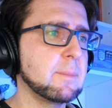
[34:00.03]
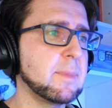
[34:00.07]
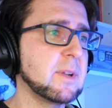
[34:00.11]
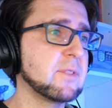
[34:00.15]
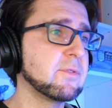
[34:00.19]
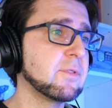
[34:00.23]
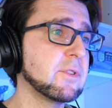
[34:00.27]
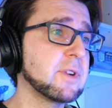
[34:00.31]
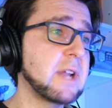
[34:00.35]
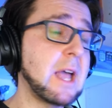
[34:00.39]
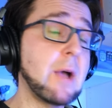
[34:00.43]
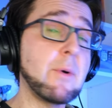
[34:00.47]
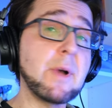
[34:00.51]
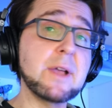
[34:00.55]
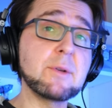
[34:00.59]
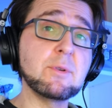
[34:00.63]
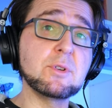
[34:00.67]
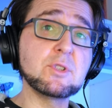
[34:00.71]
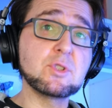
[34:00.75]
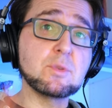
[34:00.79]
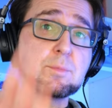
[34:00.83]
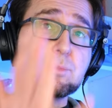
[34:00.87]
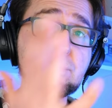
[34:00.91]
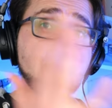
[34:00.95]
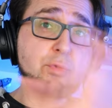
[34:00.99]
But for now, I
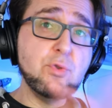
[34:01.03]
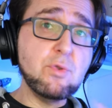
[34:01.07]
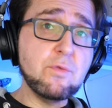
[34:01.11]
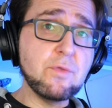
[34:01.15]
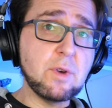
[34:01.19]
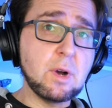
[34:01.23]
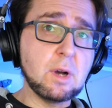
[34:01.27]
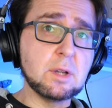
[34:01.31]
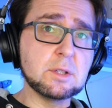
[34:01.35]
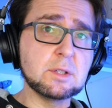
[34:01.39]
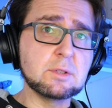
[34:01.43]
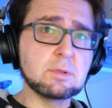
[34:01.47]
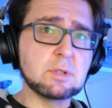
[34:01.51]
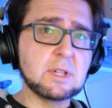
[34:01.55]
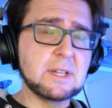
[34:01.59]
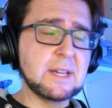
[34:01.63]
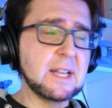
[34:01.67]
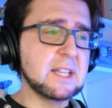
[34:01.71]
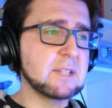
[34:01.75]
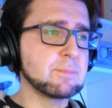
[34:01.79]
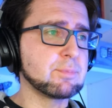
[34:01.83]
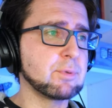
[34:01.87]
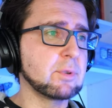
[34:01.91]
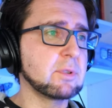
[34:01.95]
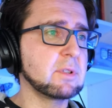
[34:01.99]
want to move on to the
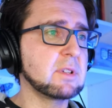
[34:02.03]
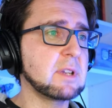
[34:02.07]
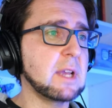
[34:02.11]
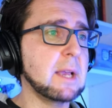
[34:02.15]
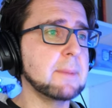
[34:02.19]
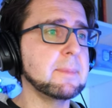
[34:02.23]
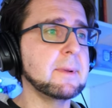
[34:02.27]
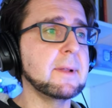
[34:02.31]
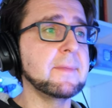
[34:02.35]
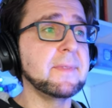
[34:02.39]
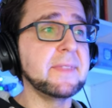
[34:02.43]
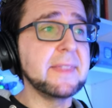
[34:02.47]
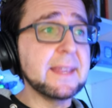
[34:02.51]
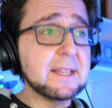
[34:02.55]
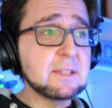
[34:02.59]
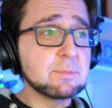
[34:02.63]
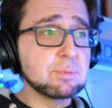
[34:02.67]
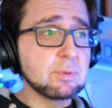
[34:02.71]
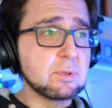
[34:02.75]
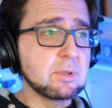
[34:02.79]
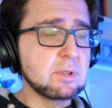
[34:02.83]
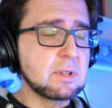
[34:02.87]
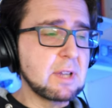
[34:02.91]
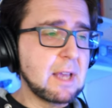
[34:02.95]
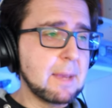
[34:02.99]
next prototype. And the next
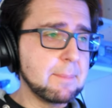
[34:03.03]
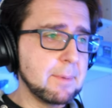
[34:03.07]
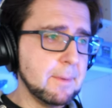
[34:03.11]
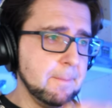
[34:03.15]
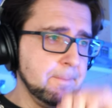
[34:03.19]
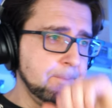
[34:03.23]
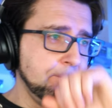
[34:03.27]
prototype